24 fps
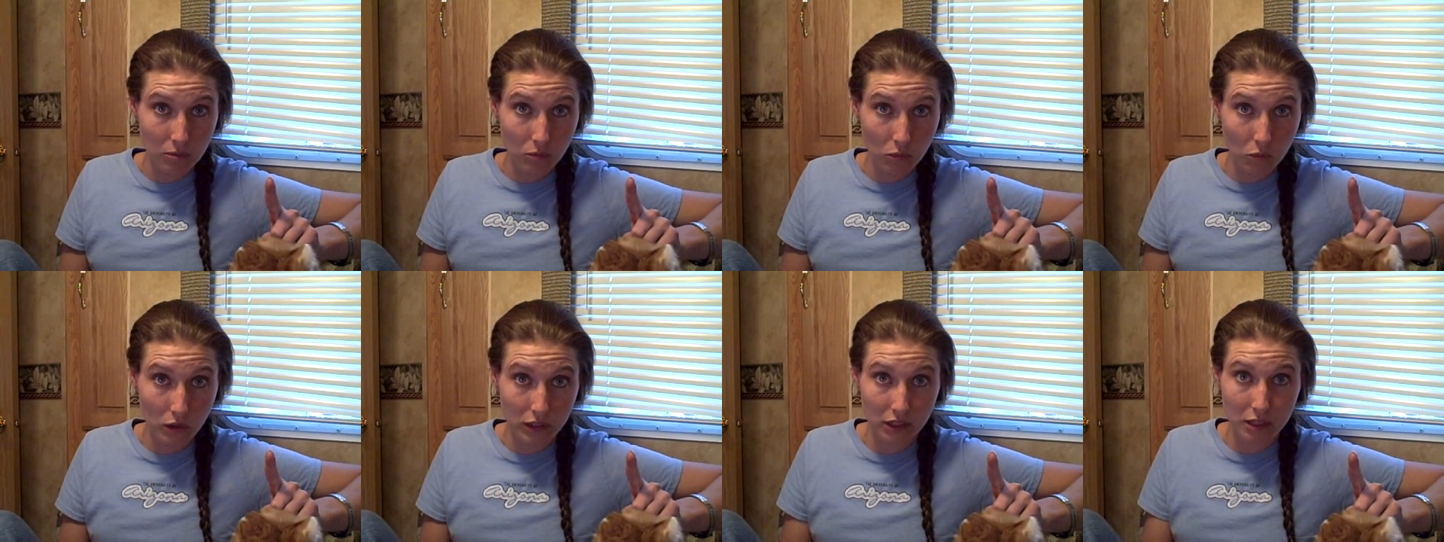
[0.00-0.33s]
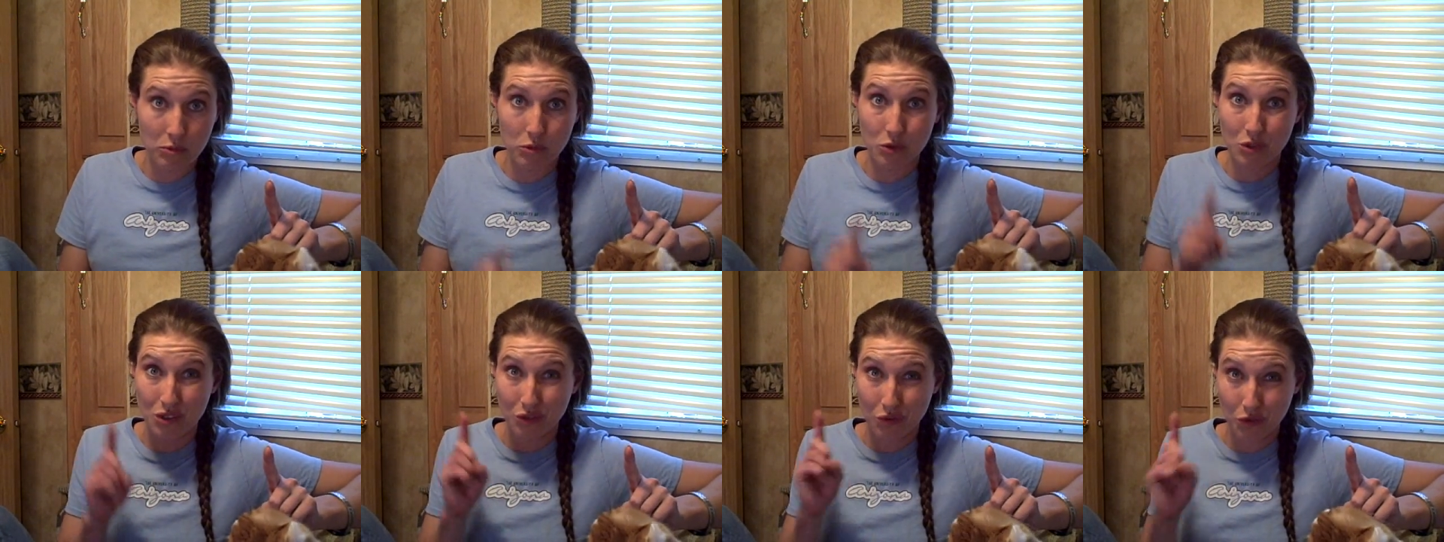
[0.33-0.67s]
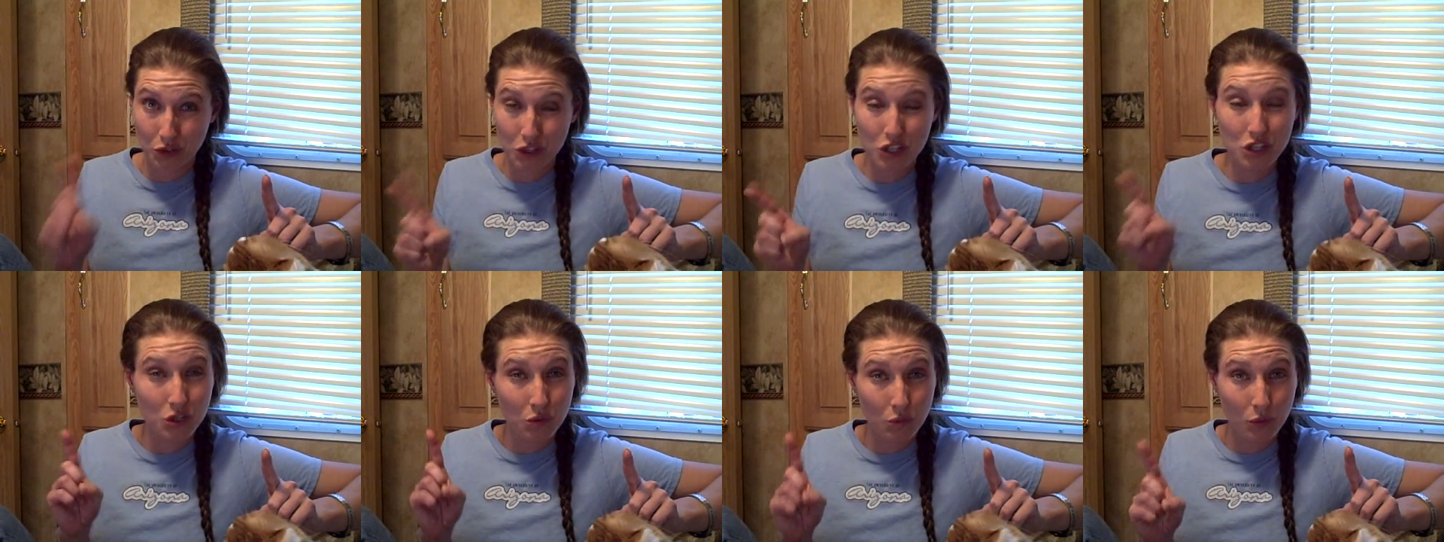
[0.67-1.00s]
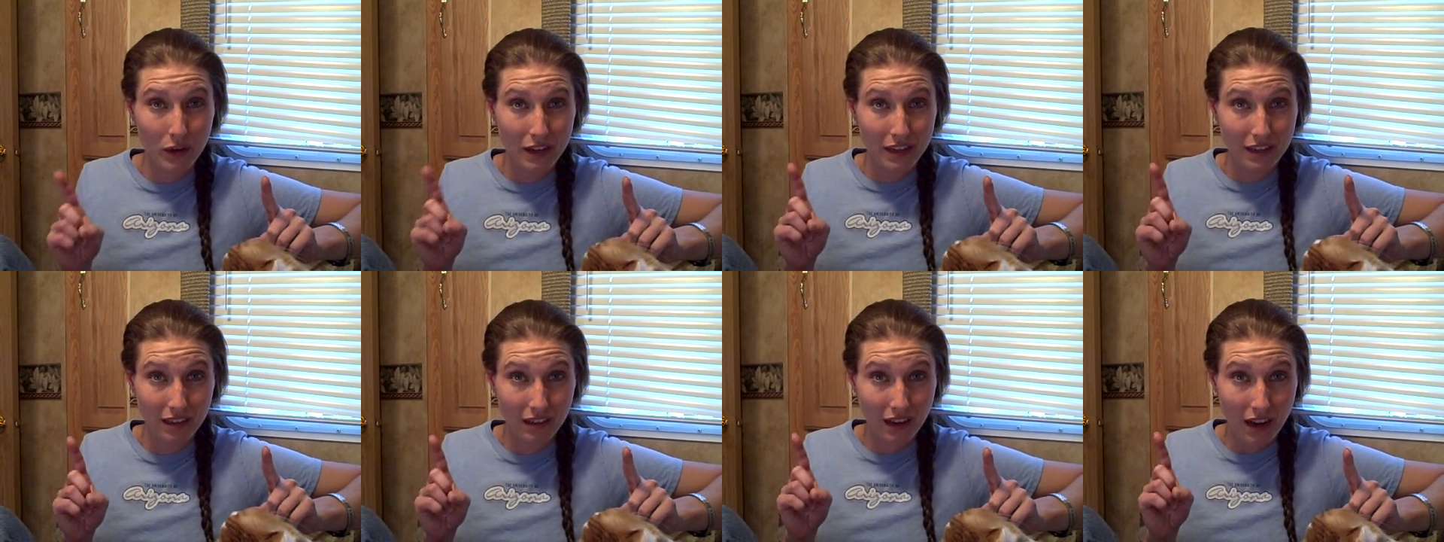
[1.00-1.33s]
What the most efficient
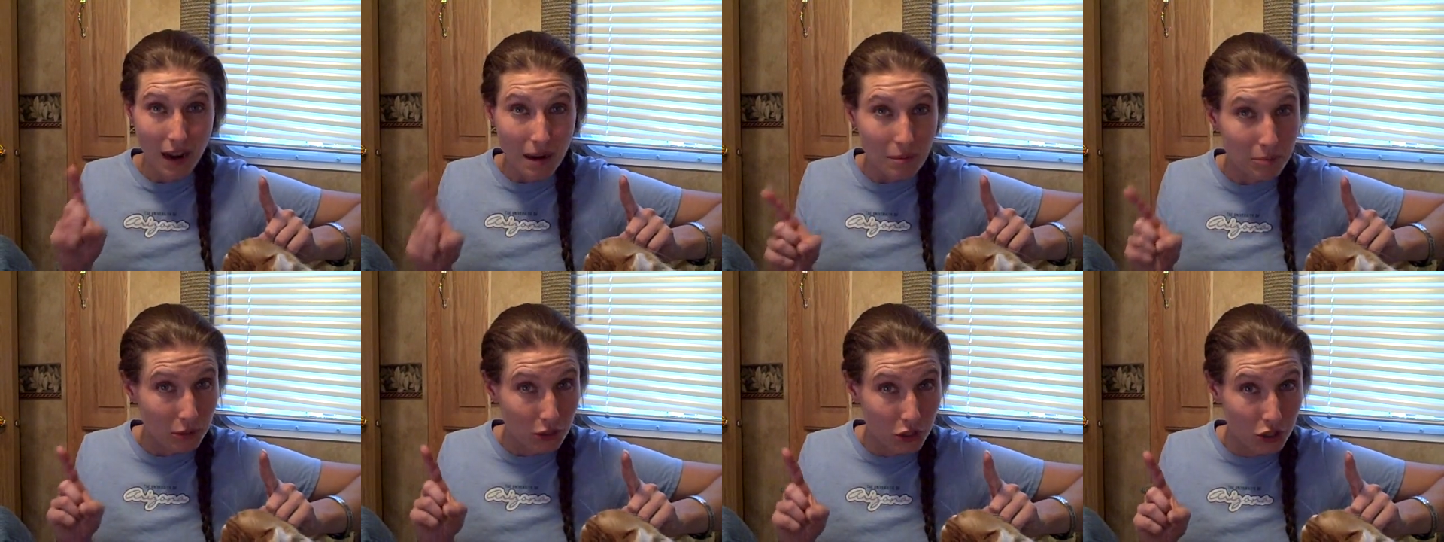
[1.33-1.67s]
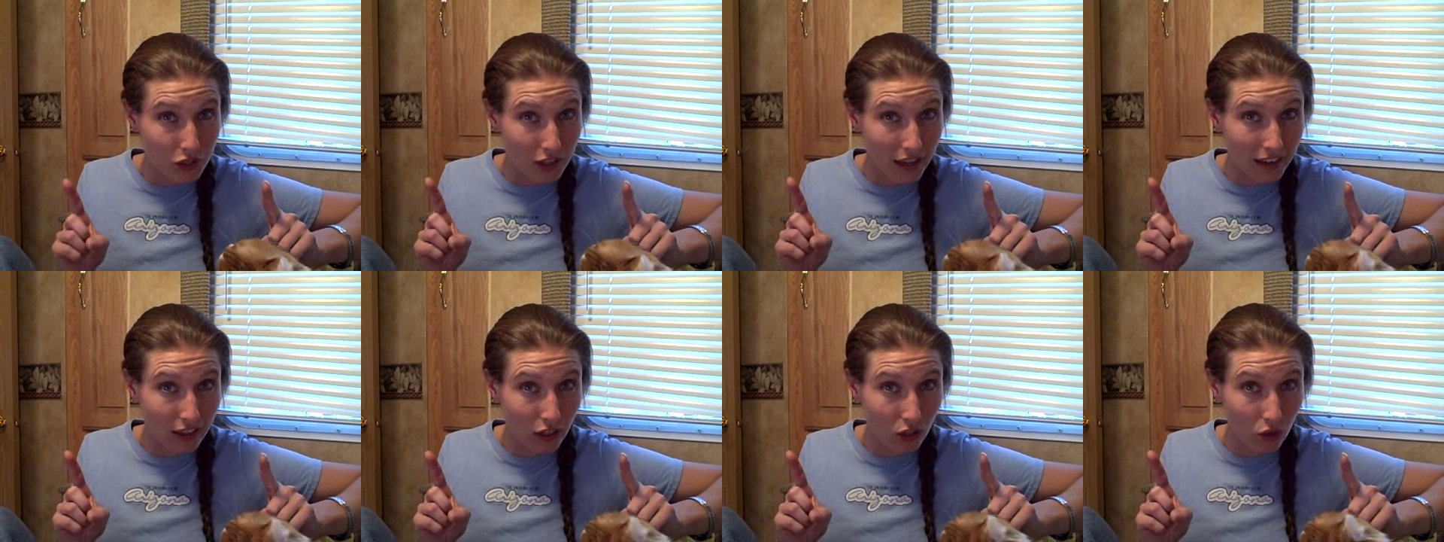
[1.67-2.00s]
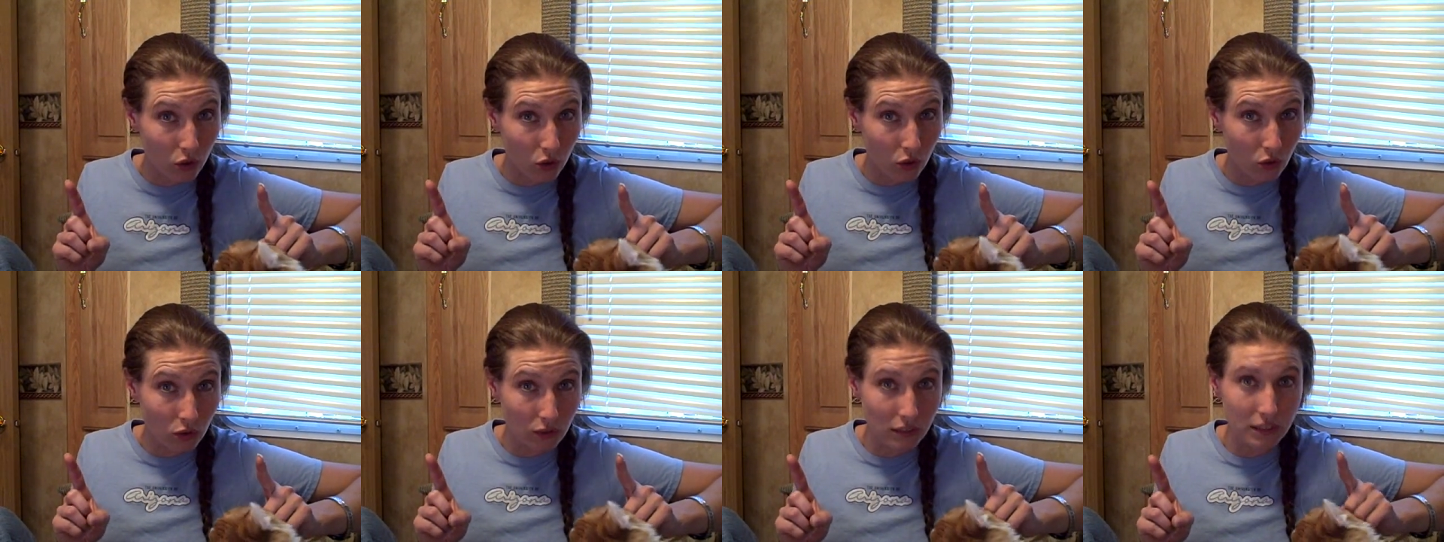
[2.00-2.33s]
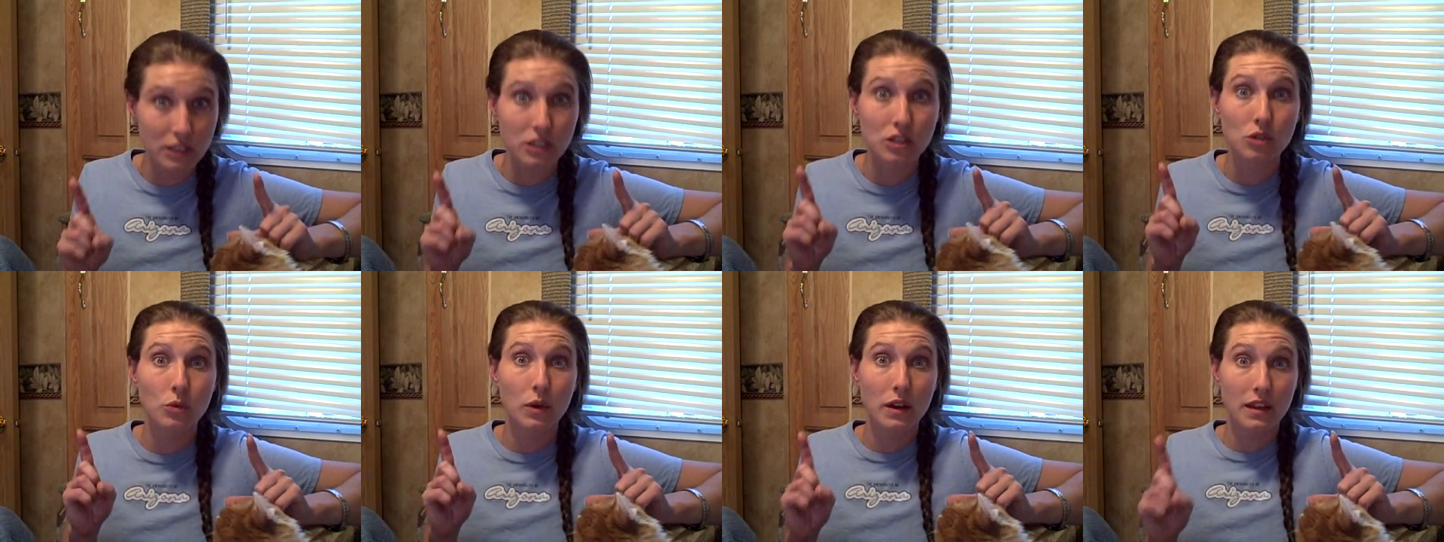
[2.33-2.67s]
way to accomplish that goal
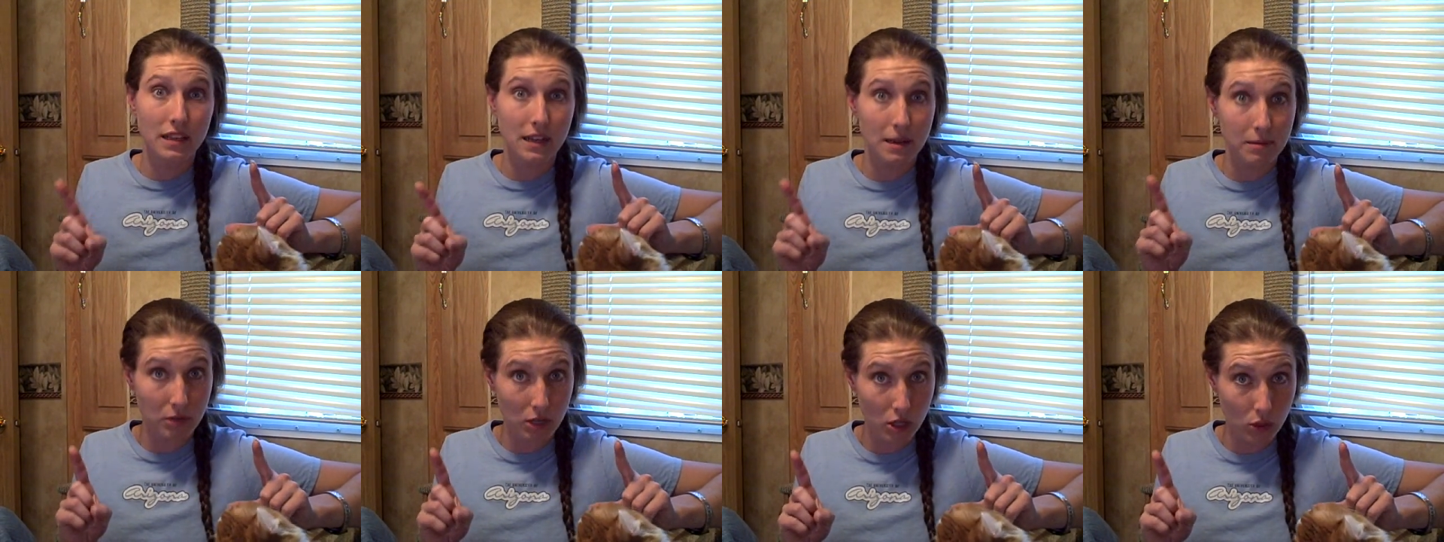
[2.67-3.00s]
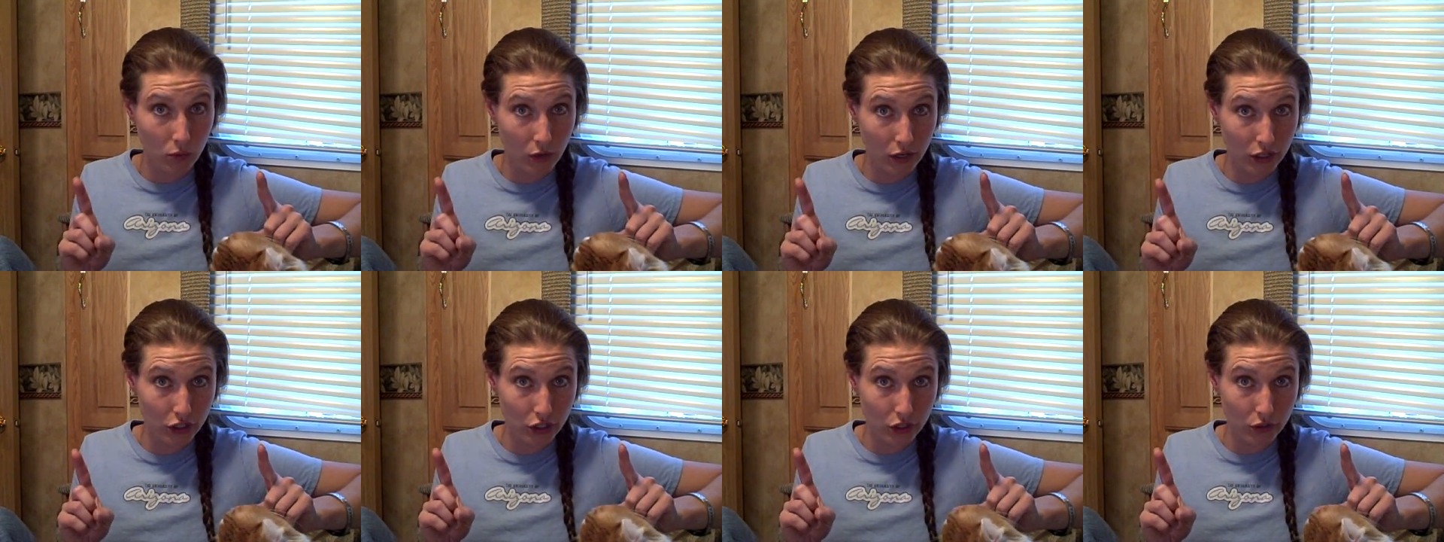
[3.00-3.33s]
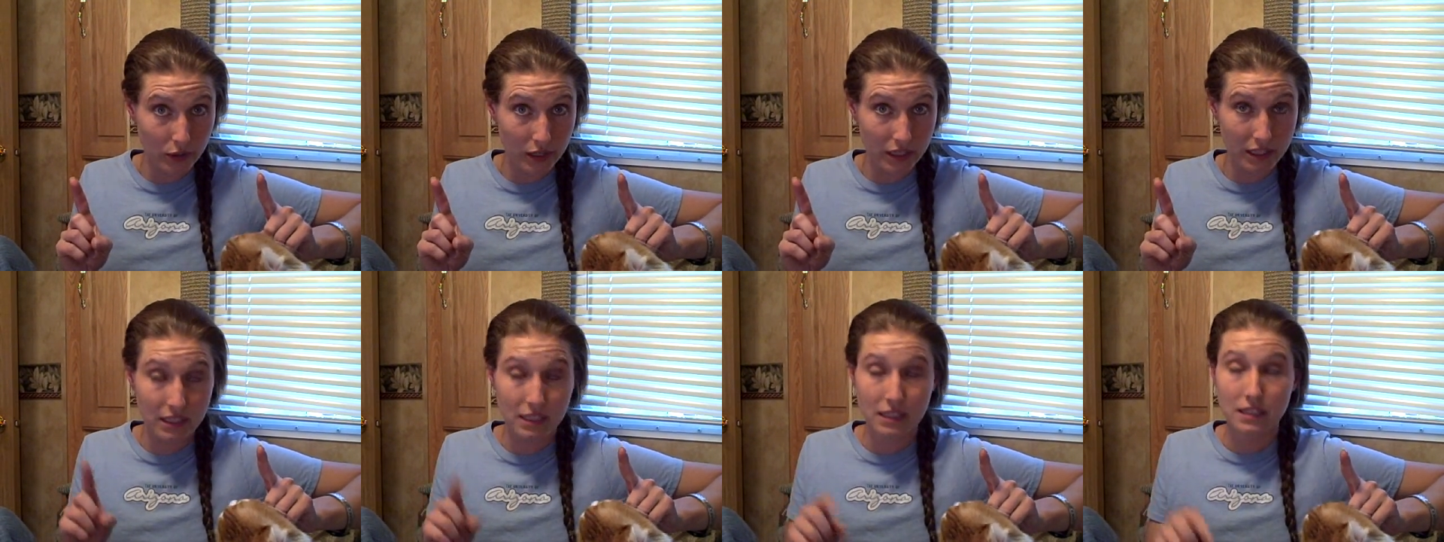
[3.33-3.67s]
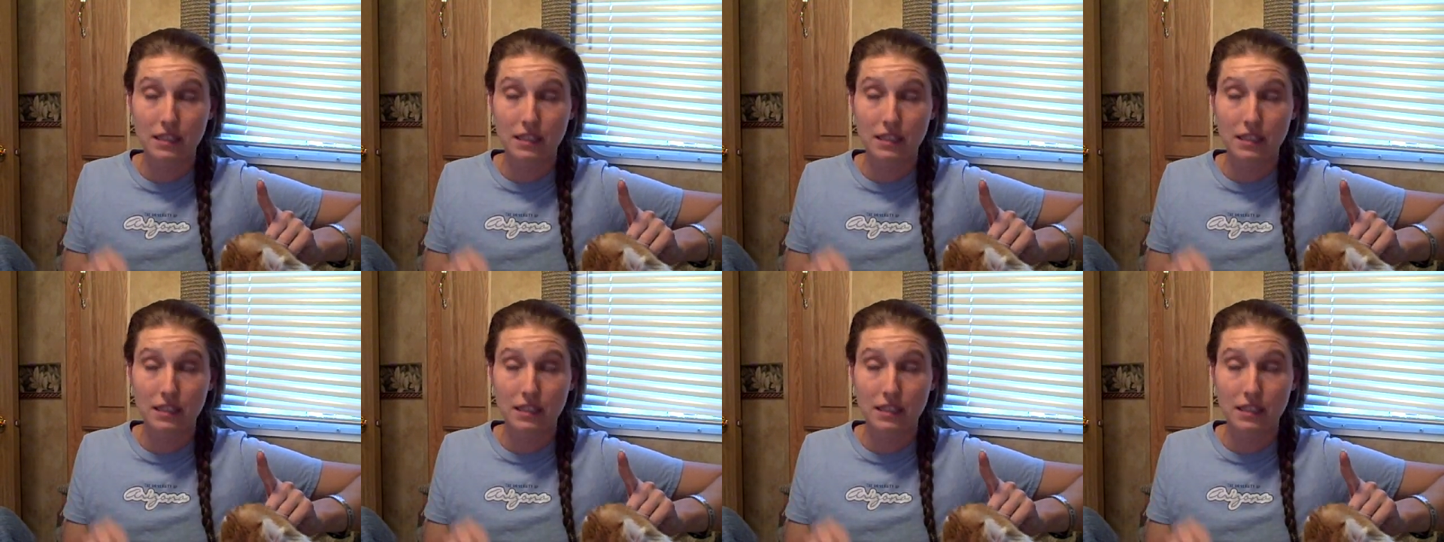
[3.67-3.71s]
is the way that I'm going to want to do it.